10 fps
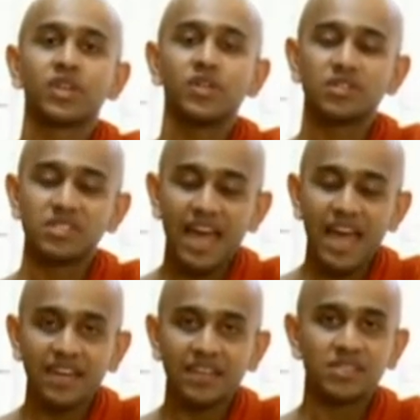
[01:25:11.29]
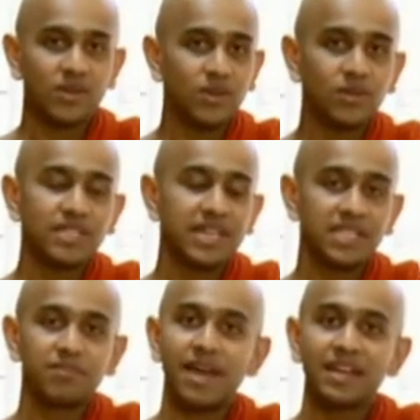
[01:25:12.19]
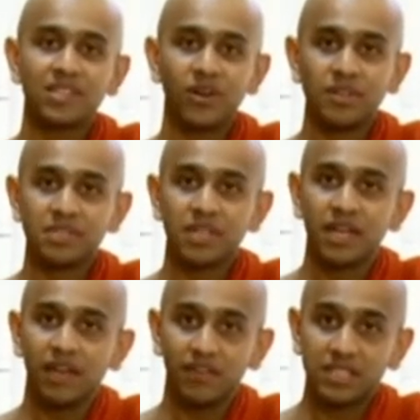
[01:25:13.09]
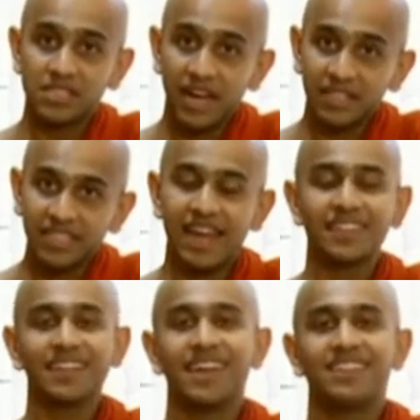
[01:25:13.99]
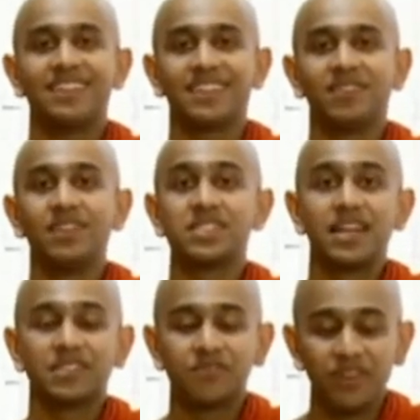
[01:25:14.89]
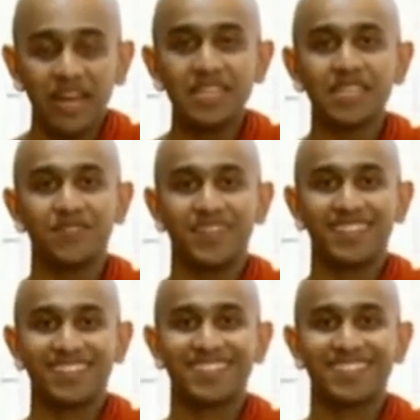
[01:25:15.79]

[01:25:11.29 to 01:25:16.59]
Your sadness, all the other bad thoughts will start eradicating, will start fading away.